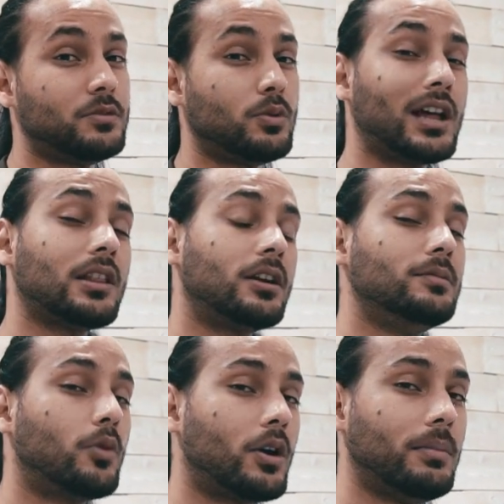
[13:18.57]
If you want to
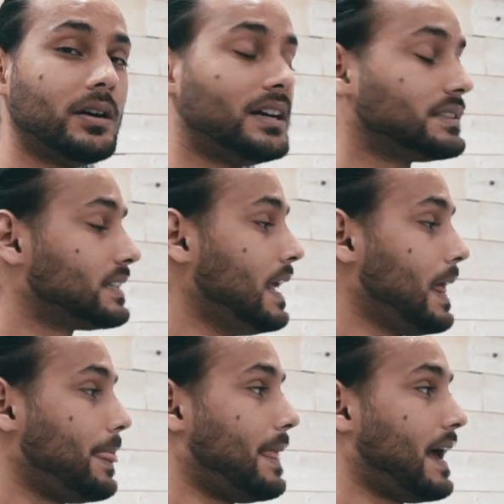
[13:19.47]
learn more about us,
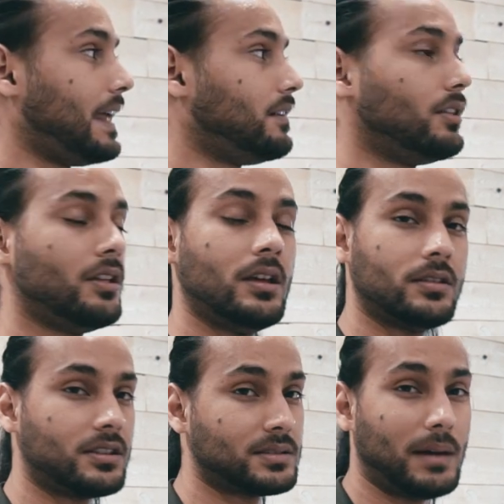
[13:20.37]
then
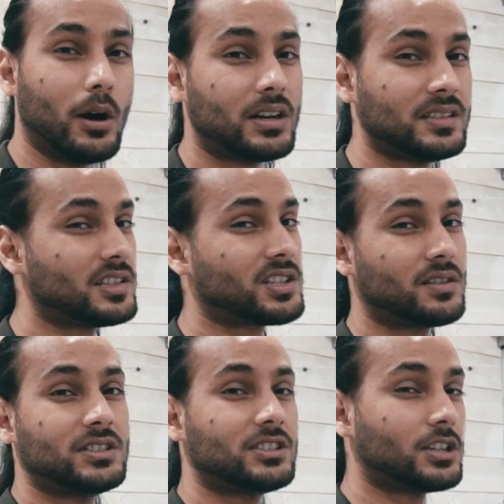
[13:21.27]
there's About Us, there's
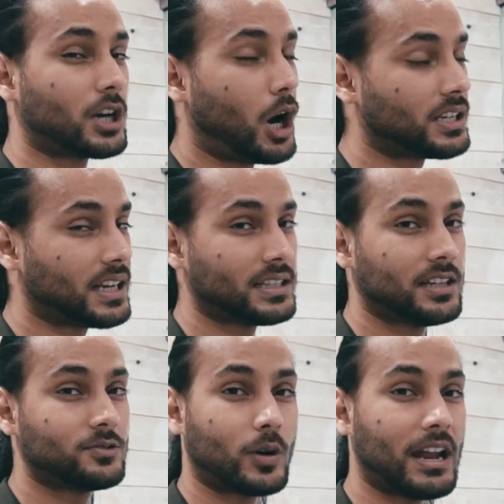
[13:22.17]
services, that Contact
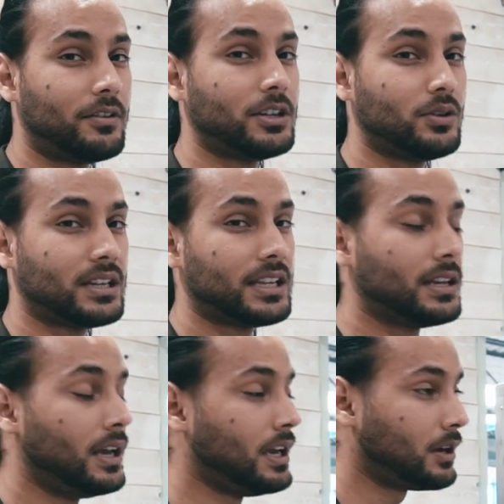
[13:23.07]
Us, whatever you need.